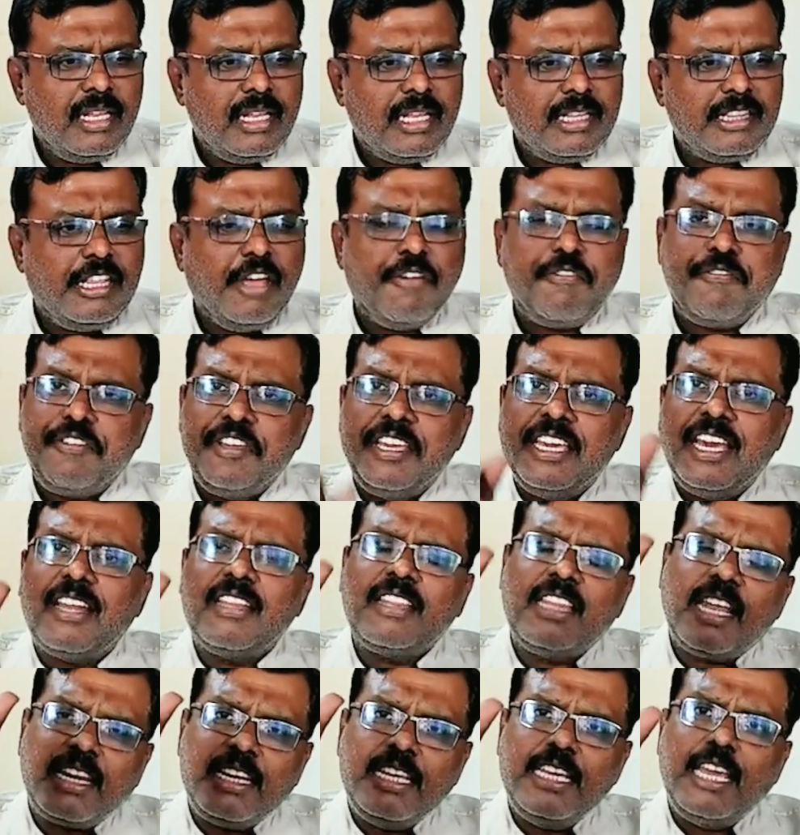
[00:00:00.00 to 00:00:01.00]
They fear
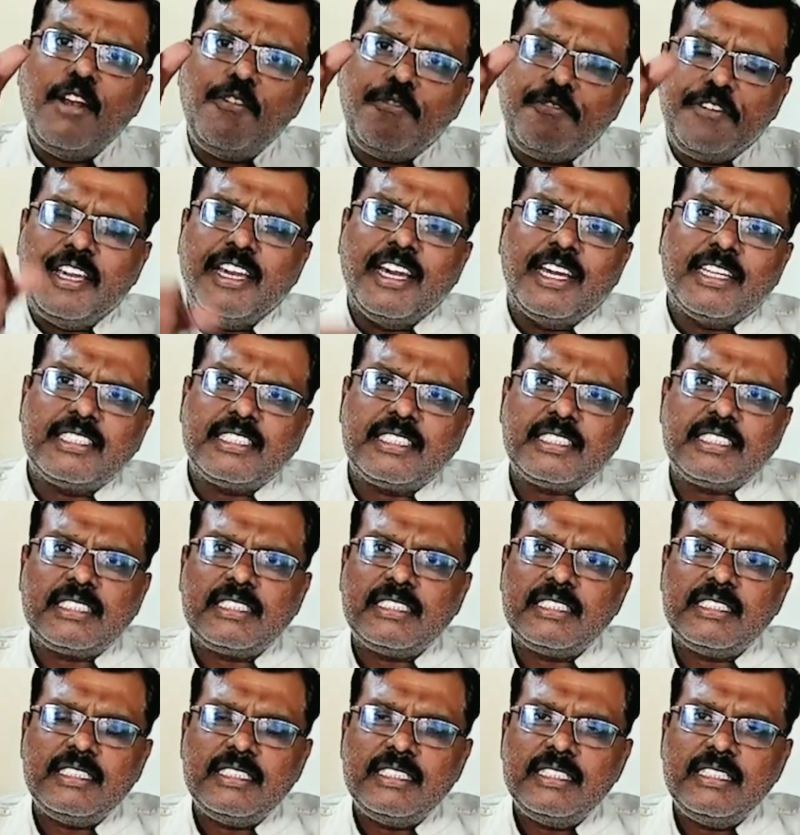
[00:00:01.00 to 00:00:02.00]
the real
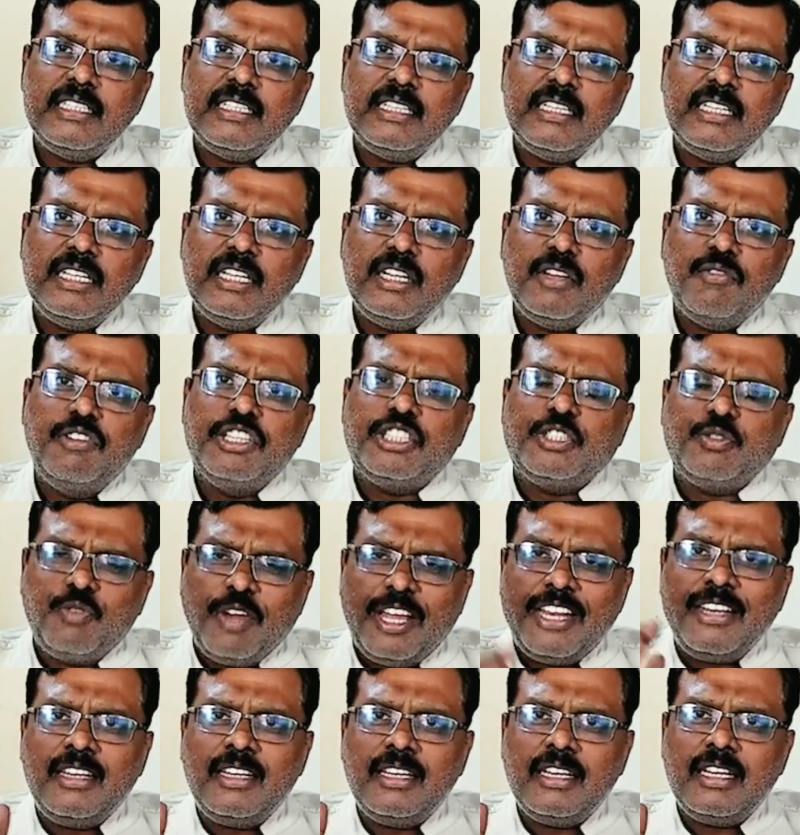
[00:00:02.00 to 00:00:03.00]
figures, which
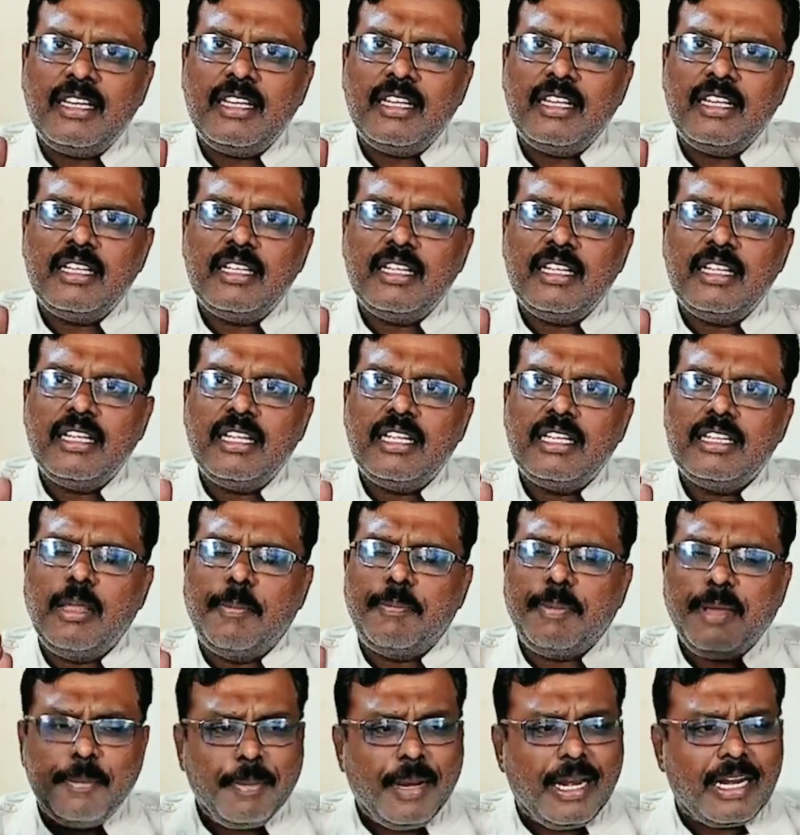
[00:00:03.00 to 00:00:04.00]
when the
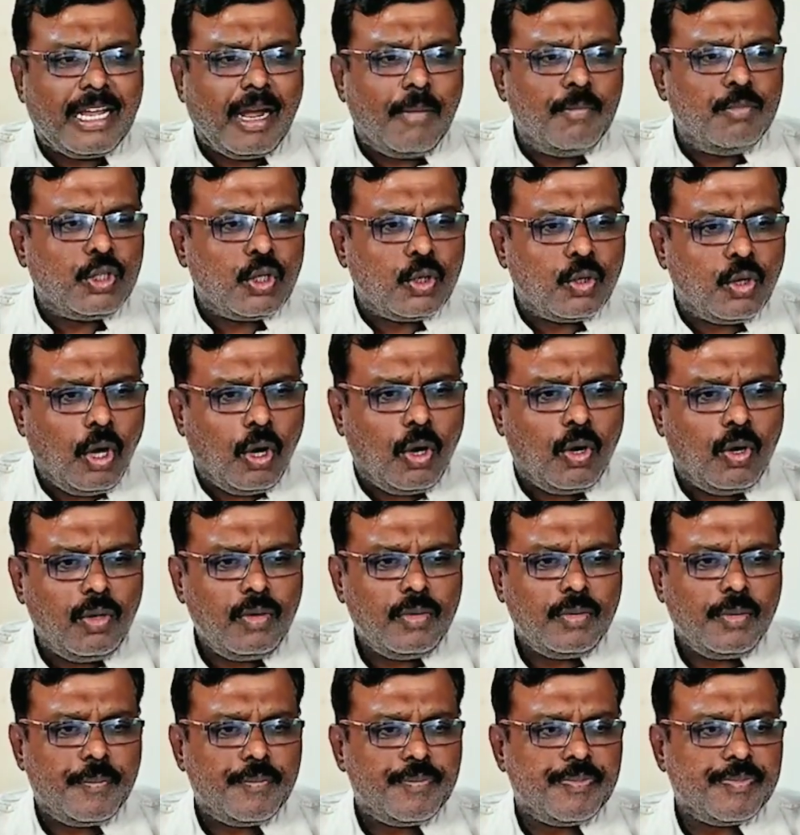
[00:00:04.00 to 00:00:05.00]
people come to
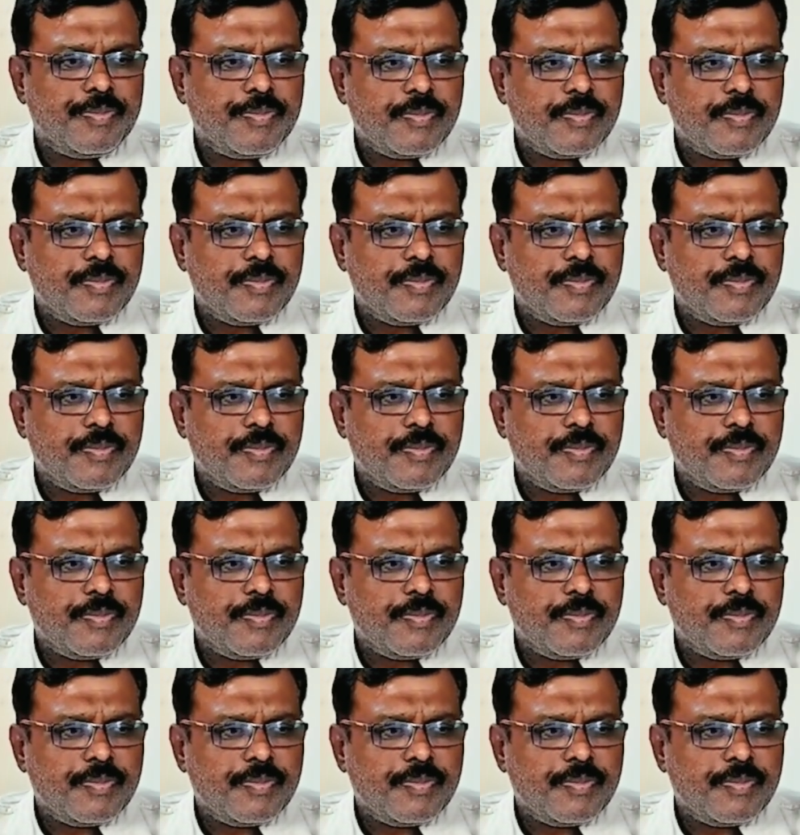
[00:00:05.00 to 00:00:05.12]
know,